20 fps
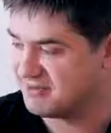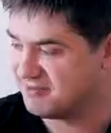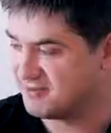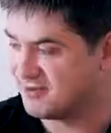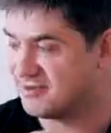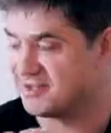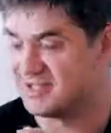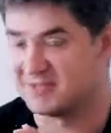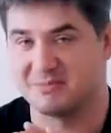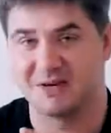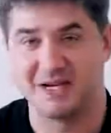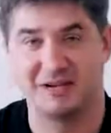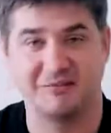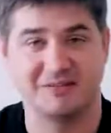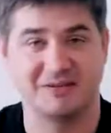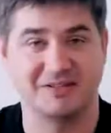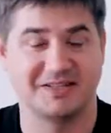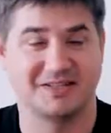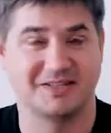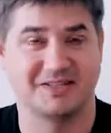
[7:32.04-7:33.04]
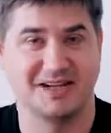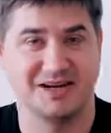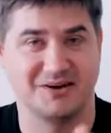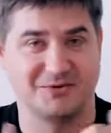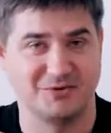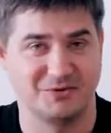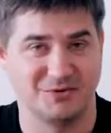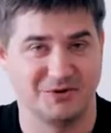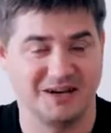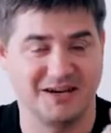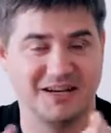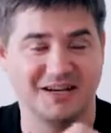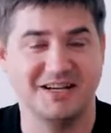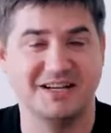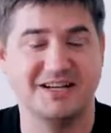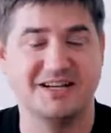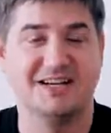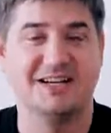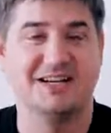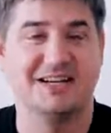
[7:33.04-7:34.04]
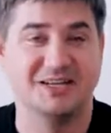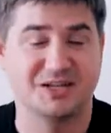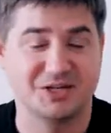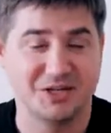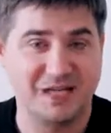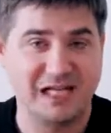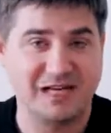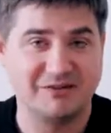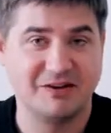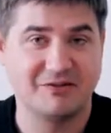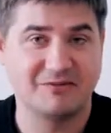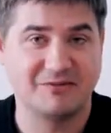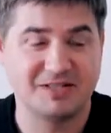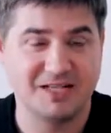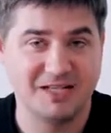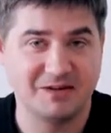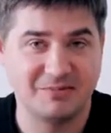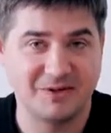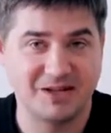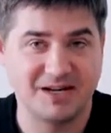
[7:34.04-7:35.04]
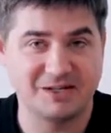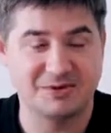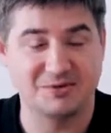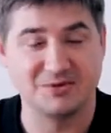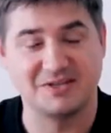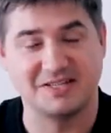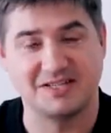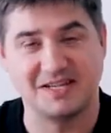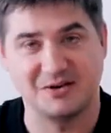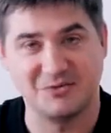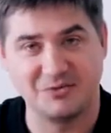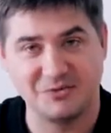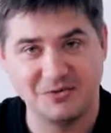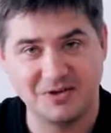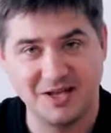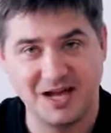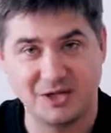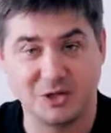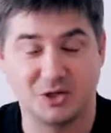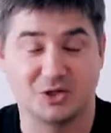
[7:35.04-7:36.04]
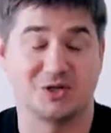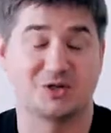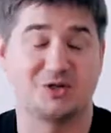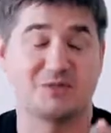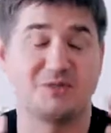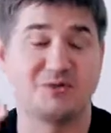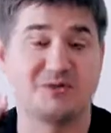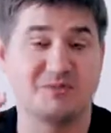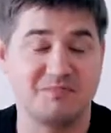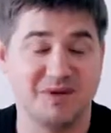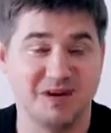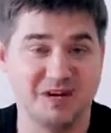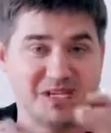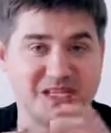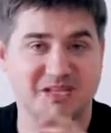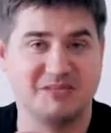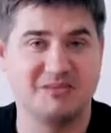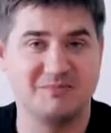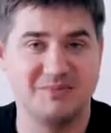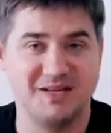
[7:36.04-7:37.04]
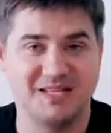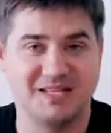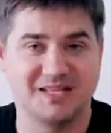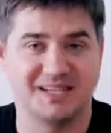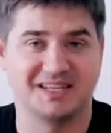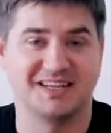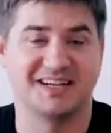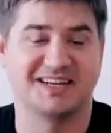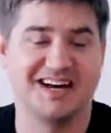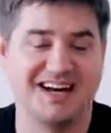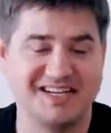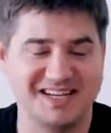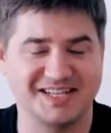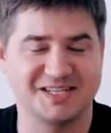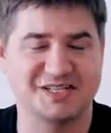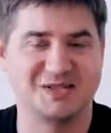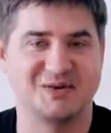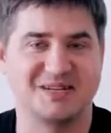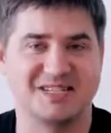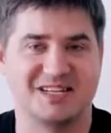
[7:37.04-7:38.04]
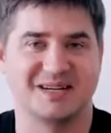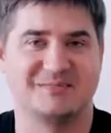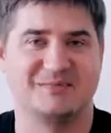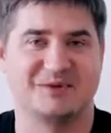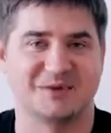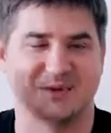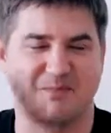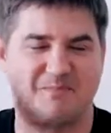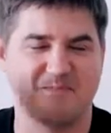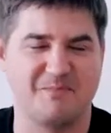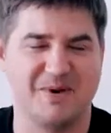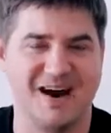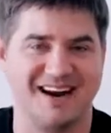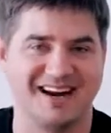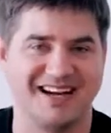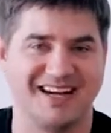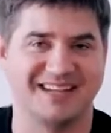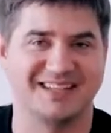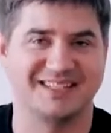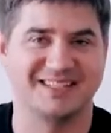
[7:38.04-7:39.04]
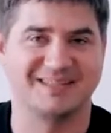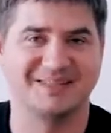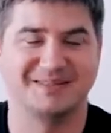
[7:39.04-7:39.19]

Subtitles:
Okay, folks, we've successfully configured the box, and our video meeting is now over.